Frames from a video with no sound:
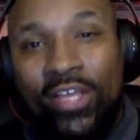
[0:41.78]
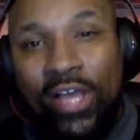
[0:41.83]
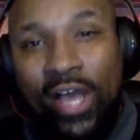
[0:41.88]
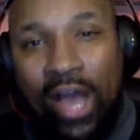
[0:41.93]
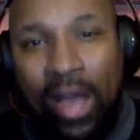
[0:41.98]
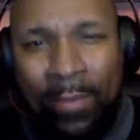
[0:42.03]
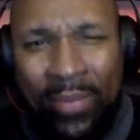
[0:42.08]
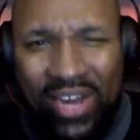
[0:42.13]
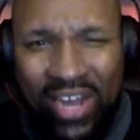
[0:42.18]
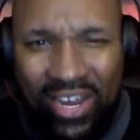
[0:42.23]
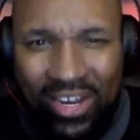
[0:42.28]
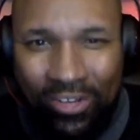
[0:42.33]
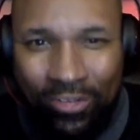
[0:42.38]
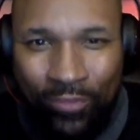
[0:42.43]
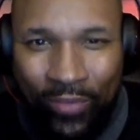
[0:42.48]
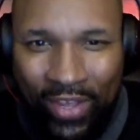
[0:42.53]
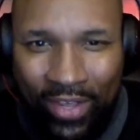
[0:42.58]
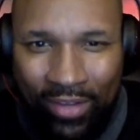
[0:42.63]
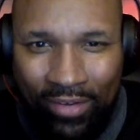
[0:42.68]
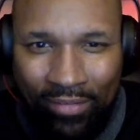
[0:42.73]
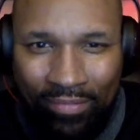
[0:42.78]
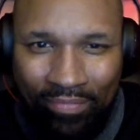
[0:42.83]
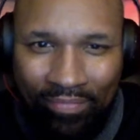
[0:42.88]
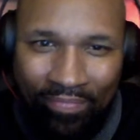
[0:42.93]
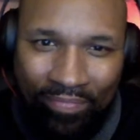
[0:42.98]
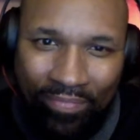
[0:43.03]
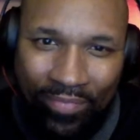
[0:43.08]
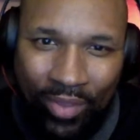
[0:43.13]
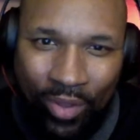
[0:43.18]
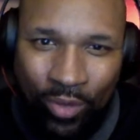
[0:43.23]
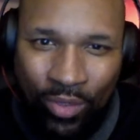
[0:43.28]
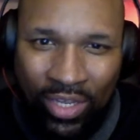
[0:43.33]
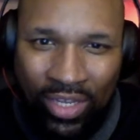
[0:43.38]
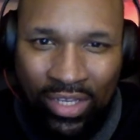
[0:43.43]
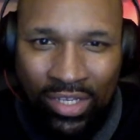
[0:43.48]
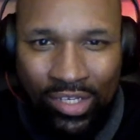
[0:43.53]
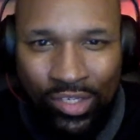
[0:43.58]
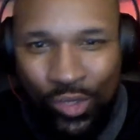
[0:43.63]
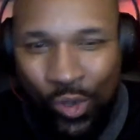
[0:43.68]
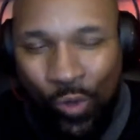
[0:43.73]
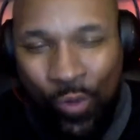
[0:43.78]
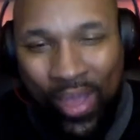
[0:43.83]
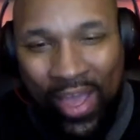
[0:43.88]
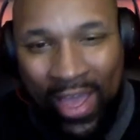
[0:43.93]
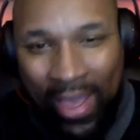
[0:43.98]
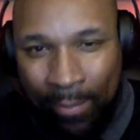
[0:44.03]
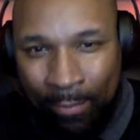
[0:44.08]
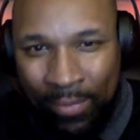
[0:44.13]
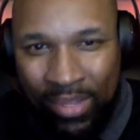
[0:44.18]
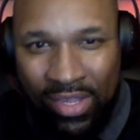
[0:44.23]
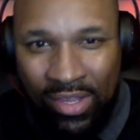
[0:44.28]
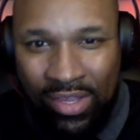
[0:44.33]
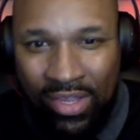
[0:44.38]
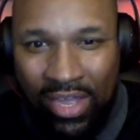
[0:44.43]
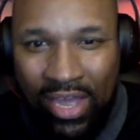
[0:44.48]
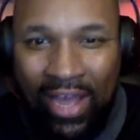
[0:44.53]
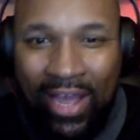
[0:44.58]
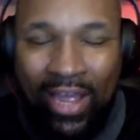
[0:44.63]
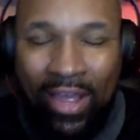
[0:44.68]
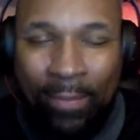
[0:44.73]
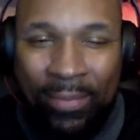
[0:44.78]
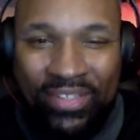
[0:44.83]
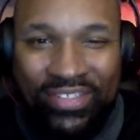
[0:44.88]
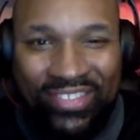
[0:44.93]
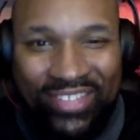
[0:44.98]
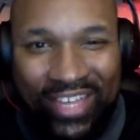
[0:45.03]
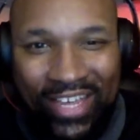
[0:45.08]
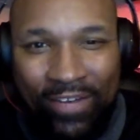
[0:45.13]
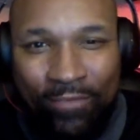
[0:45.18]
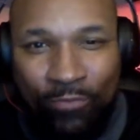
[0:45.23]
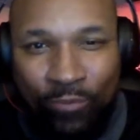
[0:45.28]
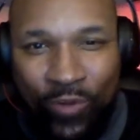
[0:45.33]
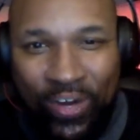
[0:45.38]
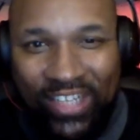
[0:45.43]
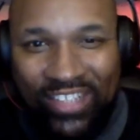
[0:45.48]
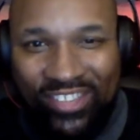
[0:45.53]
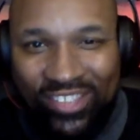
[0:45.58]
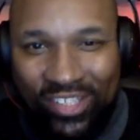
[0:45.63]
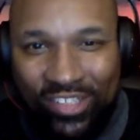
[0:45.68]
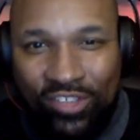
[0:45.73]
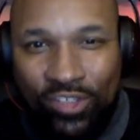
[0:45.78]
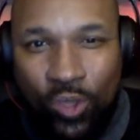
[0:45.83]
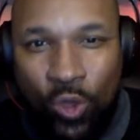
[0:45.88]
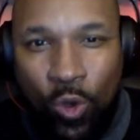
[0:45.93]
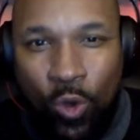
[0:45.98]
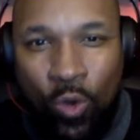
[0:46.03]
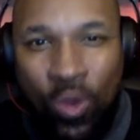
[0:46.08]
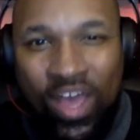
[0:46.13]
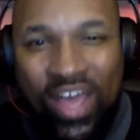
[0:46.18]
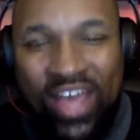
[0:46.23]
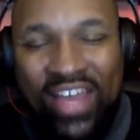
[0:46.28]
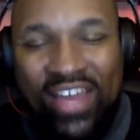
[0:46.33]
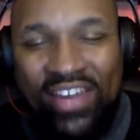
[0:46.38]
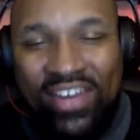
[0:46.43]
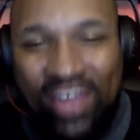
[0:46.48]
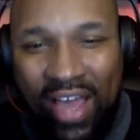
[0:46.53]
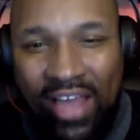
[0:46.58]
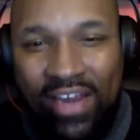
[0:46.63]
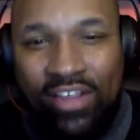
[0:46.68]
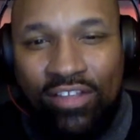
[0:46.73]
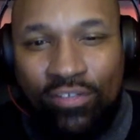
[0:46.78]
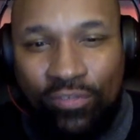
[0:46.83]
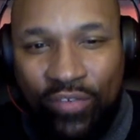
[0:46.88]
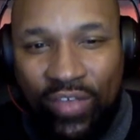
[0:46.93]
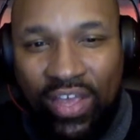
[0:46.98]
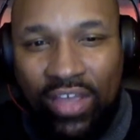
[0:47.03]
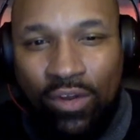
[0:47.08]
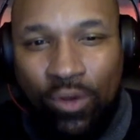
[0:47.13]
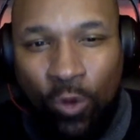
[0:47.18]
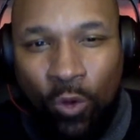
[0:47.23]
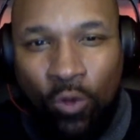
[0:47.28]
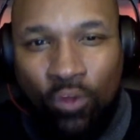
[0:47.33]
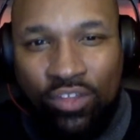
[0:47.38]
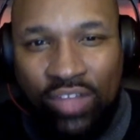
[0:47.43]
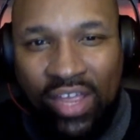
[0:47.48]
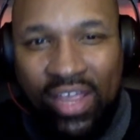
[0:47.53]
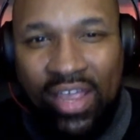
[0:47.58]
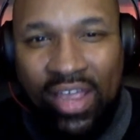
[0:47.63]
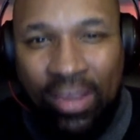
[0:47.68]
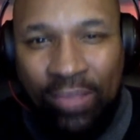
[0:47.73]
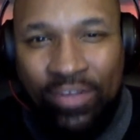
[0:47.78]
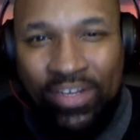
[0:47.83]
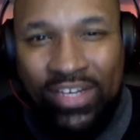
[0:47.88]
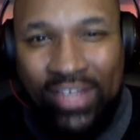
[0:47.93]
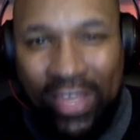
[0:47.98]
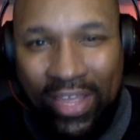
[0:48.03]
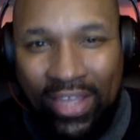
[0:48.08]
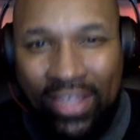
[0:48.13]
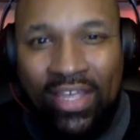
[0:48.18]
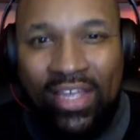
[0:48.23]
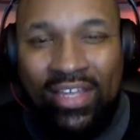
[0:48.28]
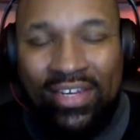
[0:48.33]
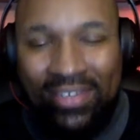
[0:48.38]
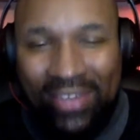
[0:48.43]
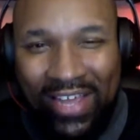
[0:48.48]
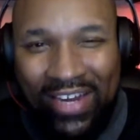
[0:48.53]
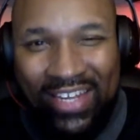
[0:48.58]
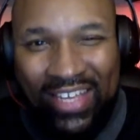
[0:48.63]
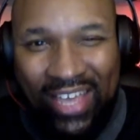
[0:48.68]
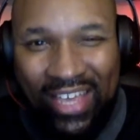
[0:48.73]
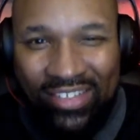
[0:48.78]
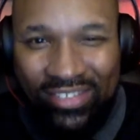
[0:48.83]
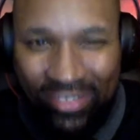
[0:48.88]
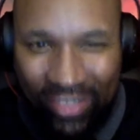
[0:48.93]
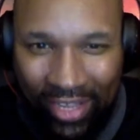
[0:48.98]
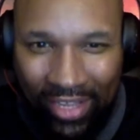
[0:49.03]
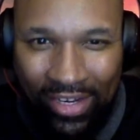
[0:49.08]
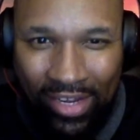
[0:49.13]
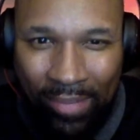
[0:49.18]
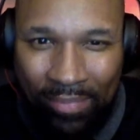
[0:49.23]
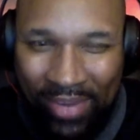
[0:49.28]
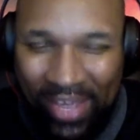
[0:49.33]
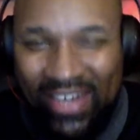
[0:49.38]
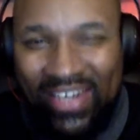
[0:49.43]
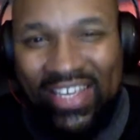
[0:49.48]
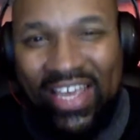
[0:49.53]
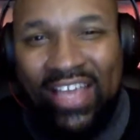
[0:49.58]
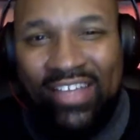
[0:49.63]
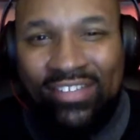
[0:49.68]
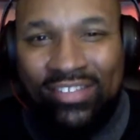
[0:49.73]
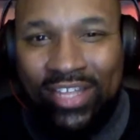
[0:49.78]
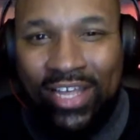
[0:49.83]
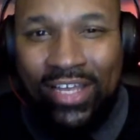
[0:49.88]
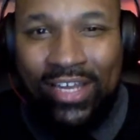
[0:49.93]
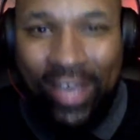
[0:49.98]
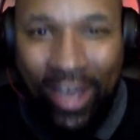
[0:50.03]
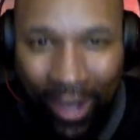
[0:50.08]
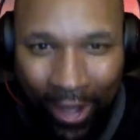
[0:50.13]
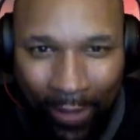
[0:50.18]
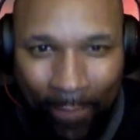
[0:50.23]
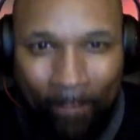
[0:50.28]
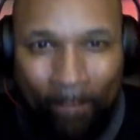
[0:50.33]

I'm a Niners fan. Okay? Don't at me. I am a San Francisco Niners fan all day, every day. Niner gang stand up, Niner gang stand up.